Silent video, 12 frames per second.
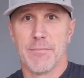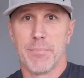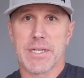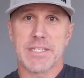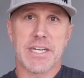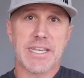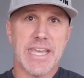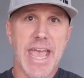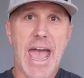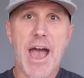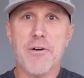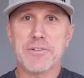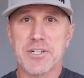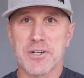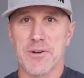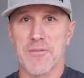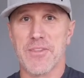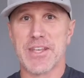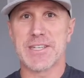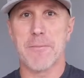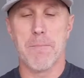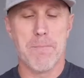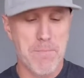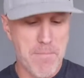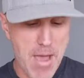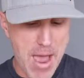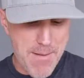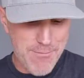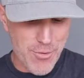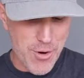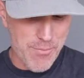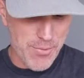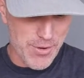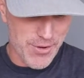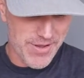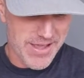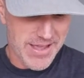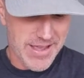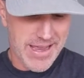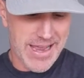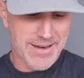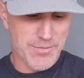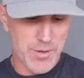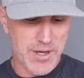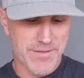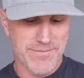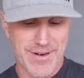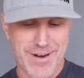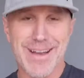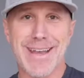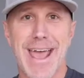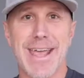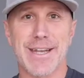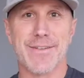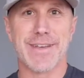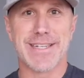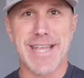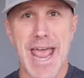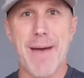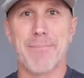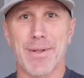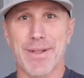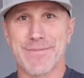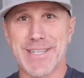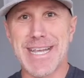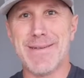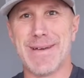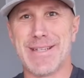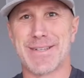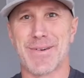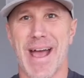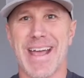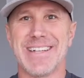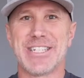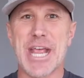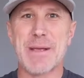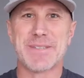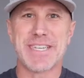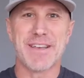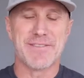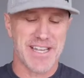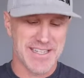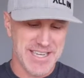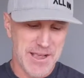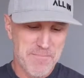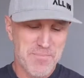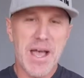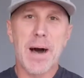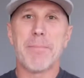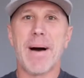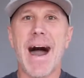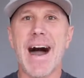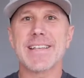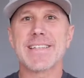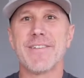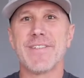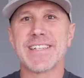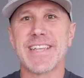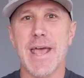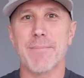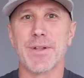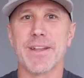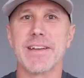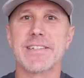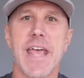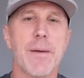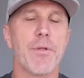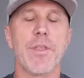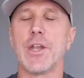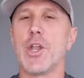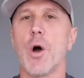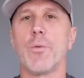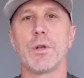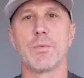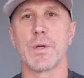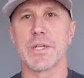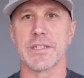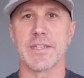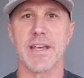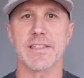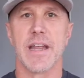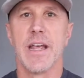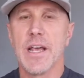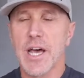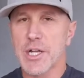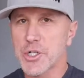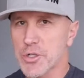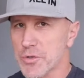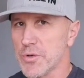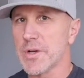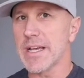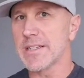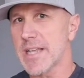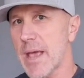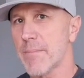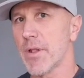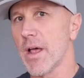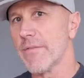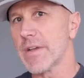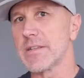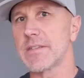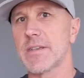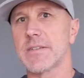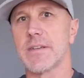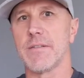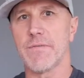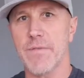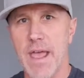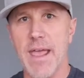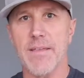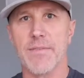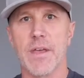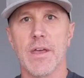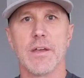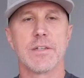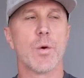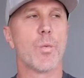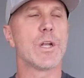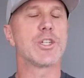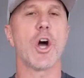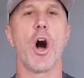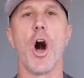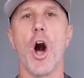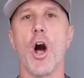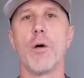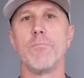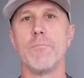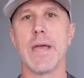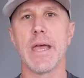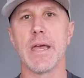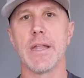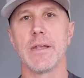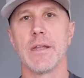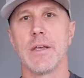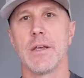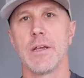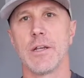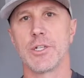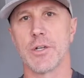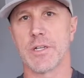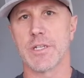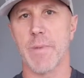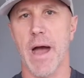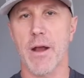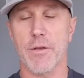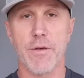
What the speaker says: But to counter this memorable and, well, very negative example of demons, right? James gives us a positive example, an example that no one would contest, a true example of consistent faith to which all men should aspire.